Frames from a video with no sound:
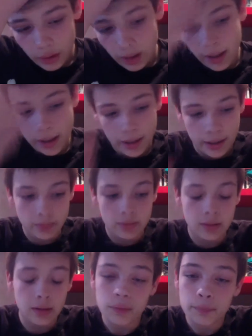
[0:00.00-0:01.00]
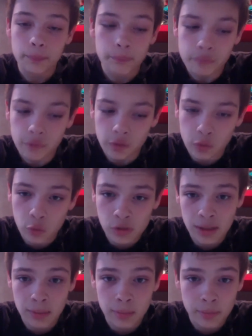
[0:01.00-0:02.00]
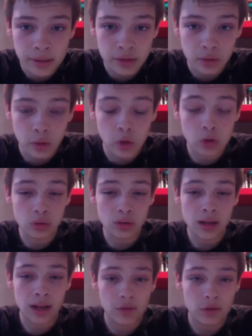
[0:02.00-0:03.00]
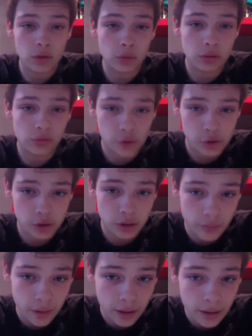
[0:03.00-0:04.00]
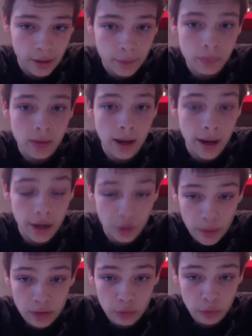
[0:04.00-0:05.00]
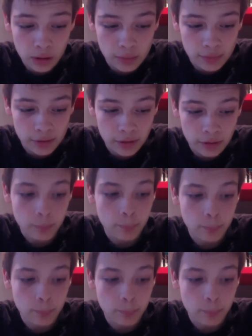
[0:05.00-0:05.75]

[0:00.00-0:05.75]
And of course, iPad Mini is also going to have the newest version of it iOS when it comes out.